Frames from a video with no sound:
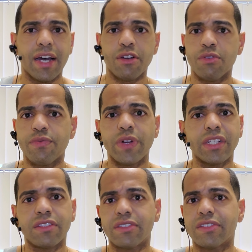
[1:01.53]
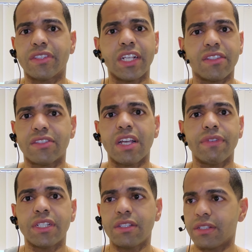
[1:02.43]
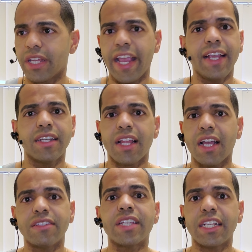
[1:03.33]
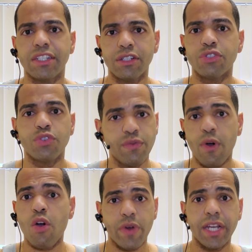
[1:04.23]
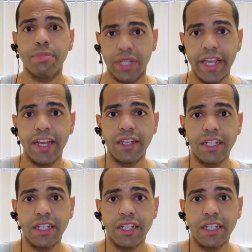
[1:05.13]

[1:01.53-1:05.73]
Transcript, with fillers: I don't know, freaking six, seven, eight, nine, ten years. You've already played.